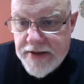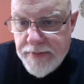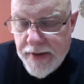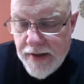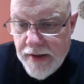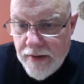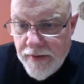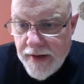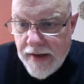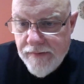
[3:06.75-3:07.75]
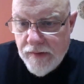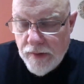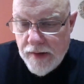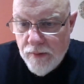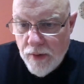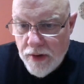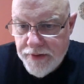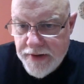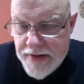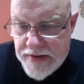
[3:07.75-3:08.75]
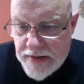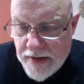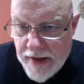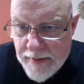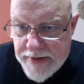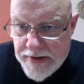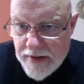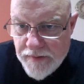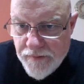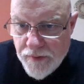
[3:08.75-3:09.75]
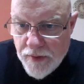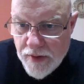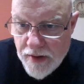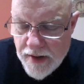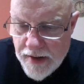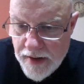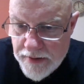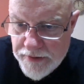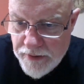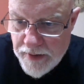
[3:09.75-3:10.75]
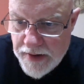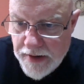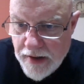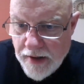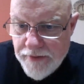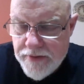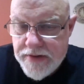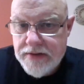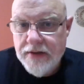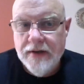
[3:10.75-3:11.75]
they give great royalties on Amazon for two indie authors.